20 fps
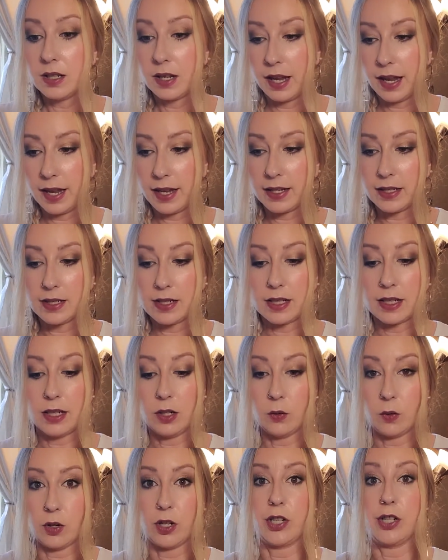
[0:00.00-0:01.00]
And
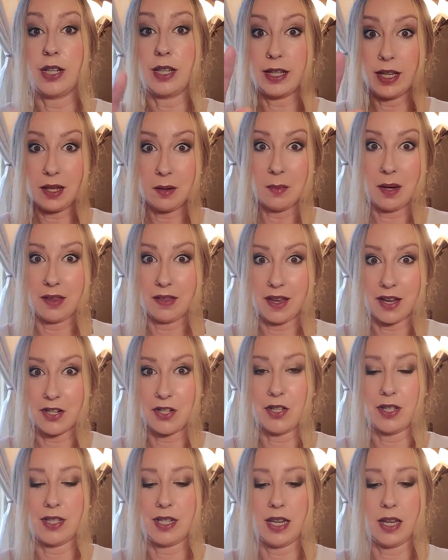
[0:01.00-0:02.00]
in order to get my
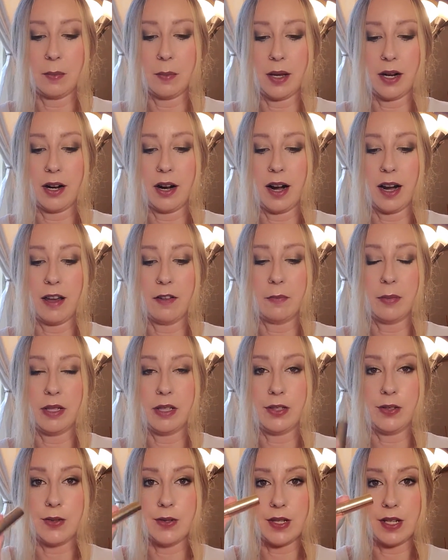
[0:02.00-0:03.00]
lashes to get better, I have been
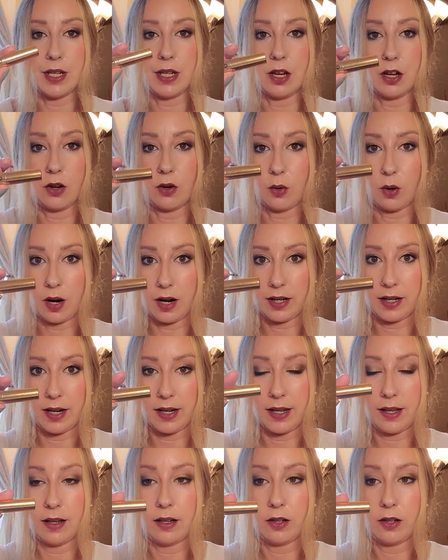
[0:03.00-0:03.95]
using Grande